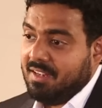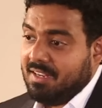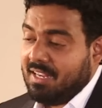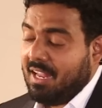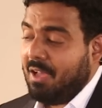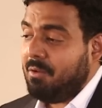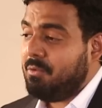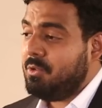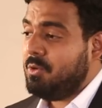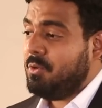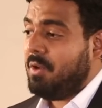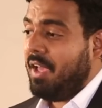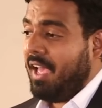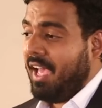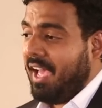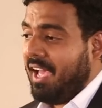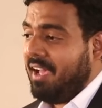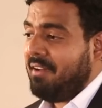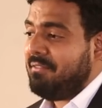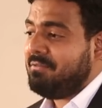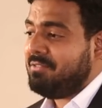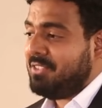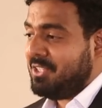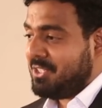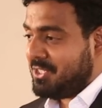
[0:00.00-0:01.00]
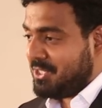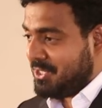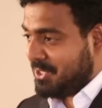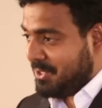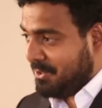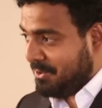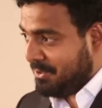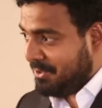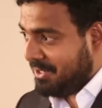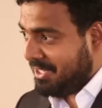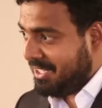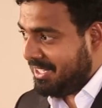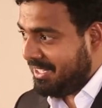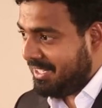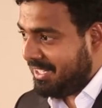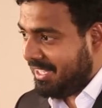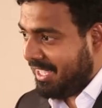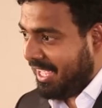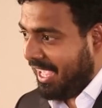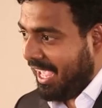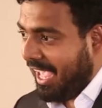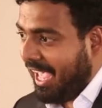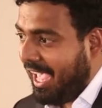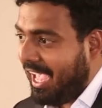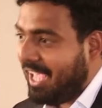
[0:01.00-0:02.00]
Now you have the story
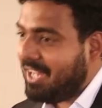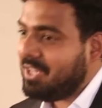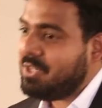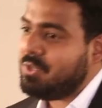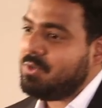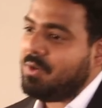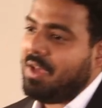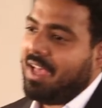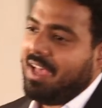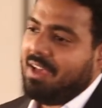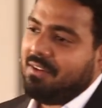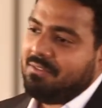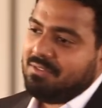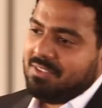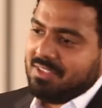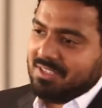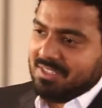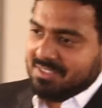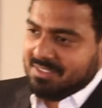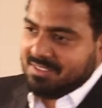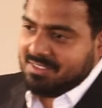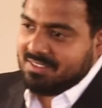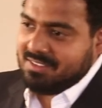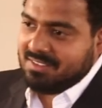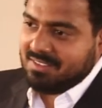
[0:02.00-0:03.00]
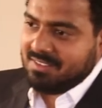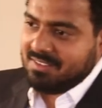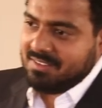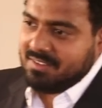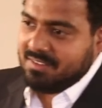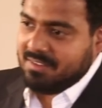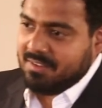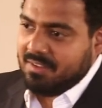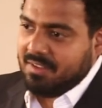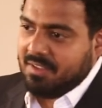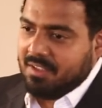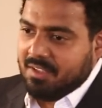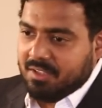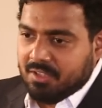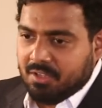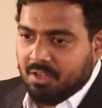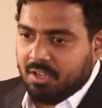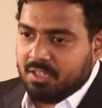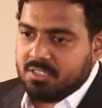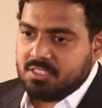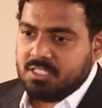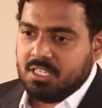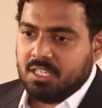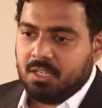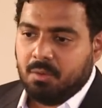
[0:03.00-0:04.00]
and you have the
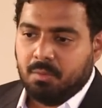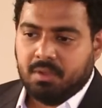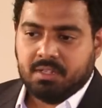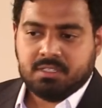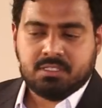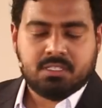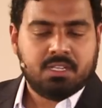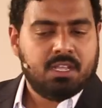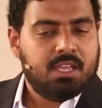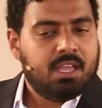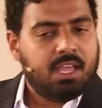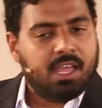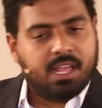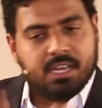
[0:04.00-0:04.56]
consequence.